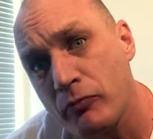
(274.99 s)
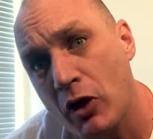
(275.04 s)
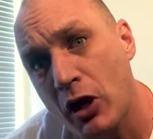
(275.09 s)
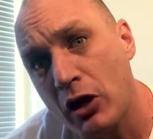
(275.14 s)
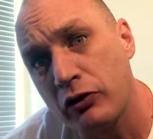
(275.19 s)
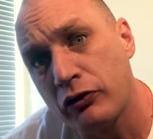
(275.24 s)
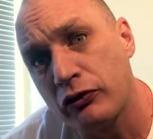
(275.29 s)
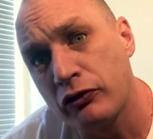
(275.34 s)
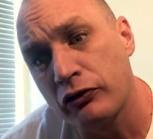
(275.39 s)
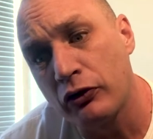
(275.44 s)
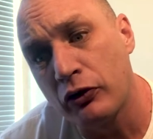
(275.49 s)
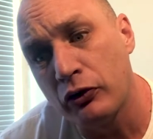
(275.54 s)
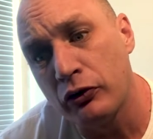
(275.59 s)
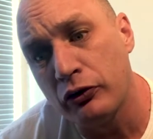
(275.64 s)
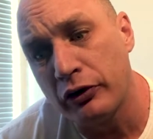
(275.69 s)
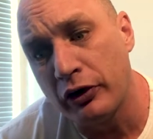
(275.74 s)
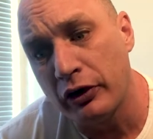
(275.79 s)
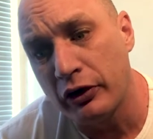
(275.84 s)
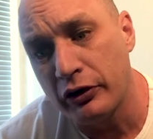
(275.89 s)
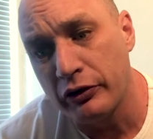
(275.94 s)

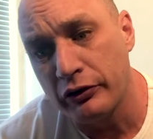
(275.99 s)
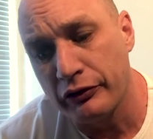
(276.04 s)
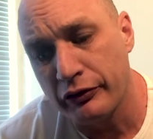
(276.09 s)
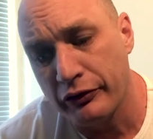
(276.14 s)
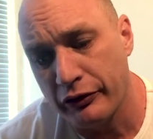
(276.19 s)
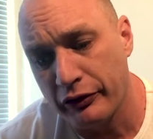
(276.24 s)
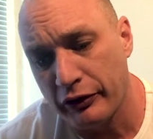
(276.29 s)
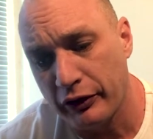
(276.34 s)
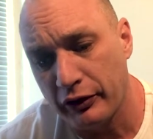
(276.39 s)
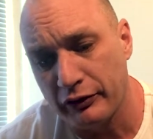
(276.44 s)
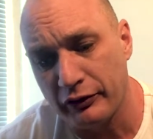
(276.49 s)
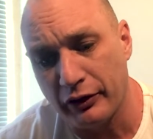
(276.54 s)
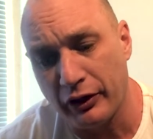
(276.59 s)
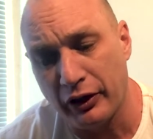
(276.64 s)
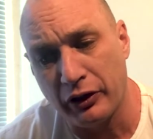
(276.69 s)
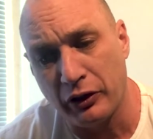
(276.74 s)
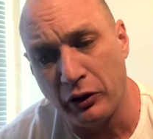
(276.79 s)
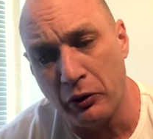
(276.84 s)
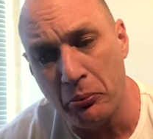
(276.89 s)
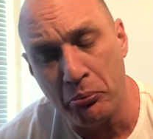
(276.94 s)
so does things
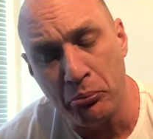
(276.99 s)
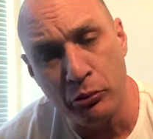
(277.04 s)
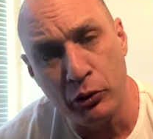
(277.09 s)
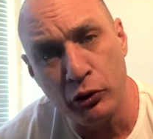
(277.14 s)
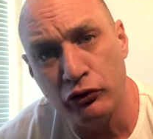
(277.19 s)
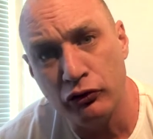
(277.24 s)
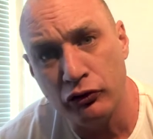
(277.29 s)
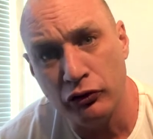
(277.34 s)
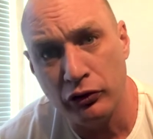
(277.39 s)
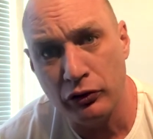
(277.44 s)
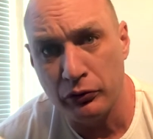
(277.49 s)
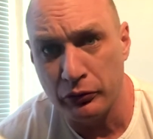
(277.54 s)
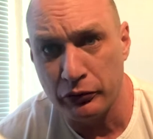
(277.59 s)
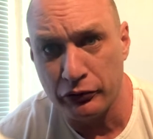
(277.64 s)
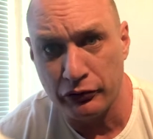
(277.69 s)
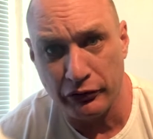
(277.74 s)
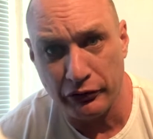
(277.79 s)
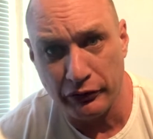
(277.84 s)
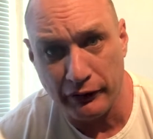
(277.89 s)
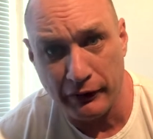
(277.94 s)
like kombucha,
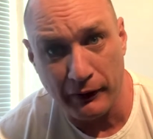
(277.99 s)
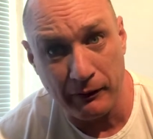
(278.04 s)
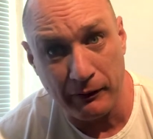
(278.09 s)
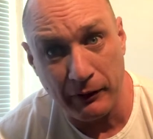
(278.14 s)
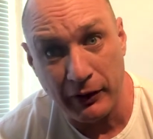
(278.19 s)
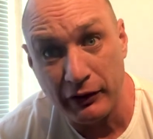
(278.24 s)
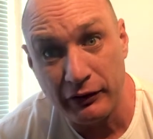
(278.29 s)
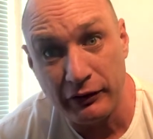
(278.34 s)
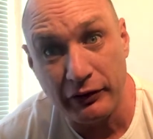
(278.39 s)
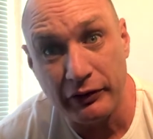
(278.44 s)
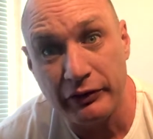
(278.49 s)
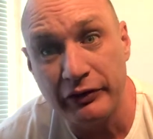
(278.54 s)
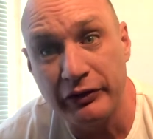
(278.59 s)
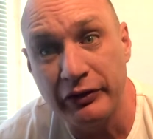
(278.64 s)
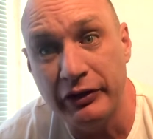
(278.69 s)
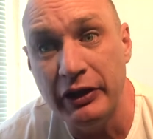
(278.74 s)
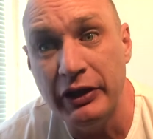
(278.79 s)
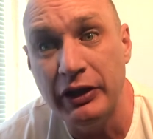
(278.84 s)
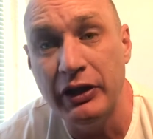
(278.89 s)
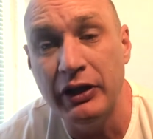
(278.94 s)
which is a fermented
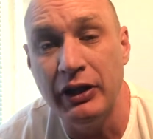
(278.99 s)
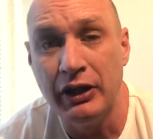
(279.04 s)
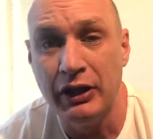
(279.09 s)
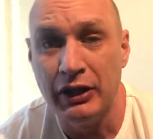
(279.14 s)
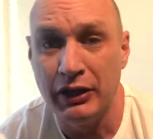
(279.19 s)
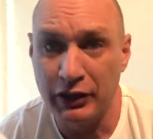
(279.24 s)
tea,